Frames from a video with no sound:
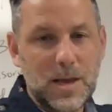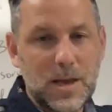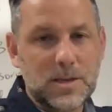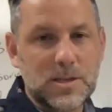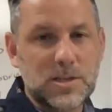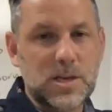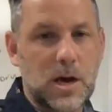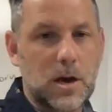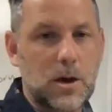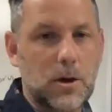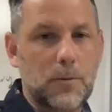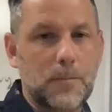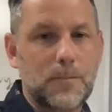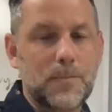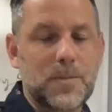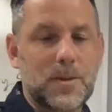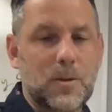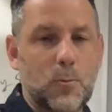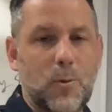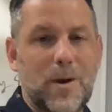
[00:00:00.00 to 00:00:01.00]

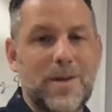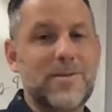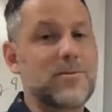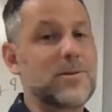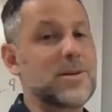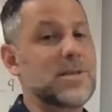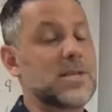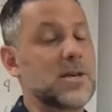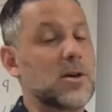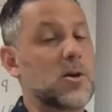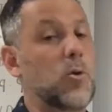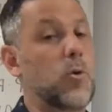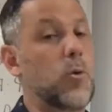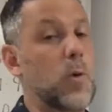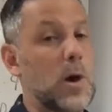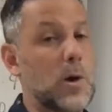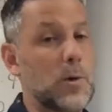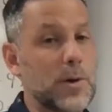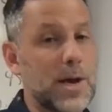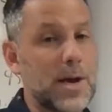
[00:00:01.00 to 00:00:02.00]
So whether it's a
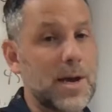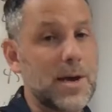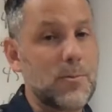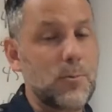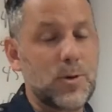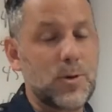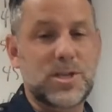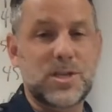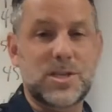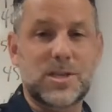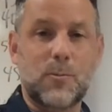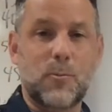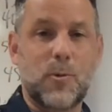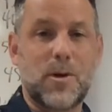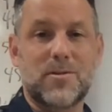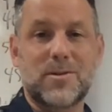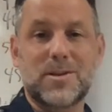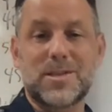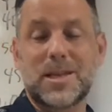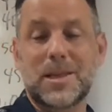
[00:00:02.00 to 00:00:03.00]
quota, which is
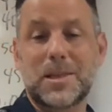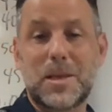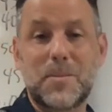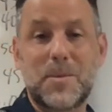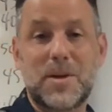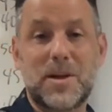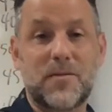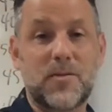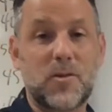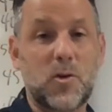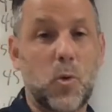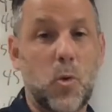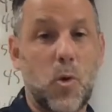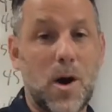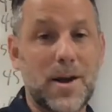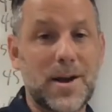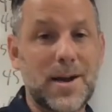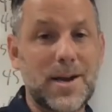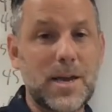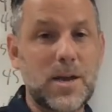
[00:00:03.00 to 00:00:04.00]
whether it's a limit of
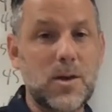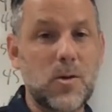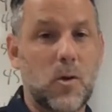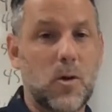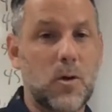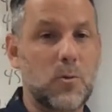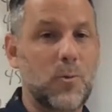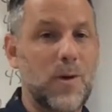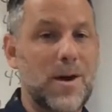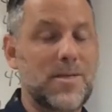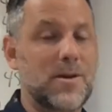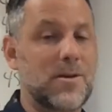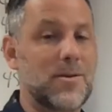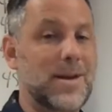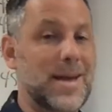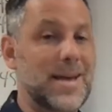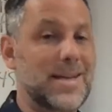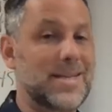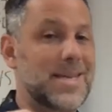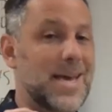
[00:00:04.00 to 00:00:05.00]
quantity, or whether
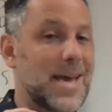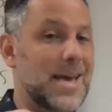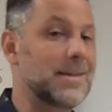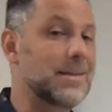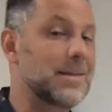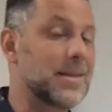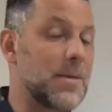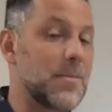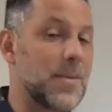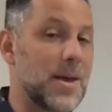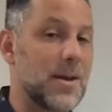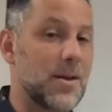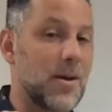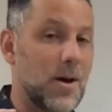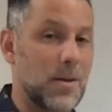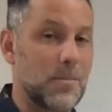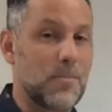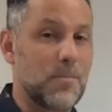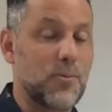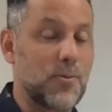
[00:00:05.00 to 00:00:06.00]
it's a limit
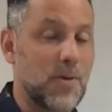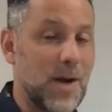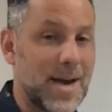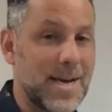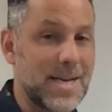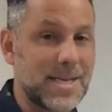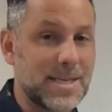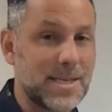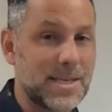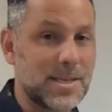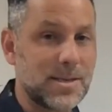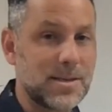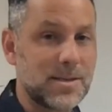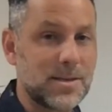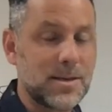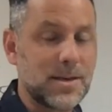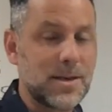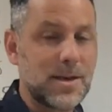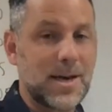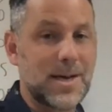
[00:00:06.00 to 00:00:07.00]
on price,
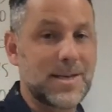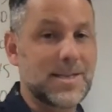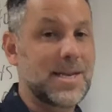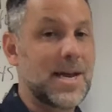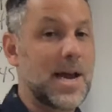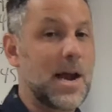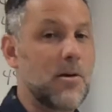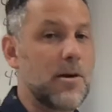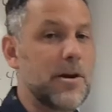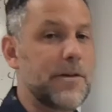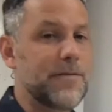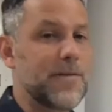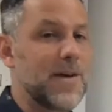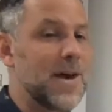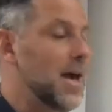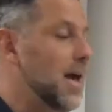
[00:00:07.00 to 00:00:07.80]
a tariff,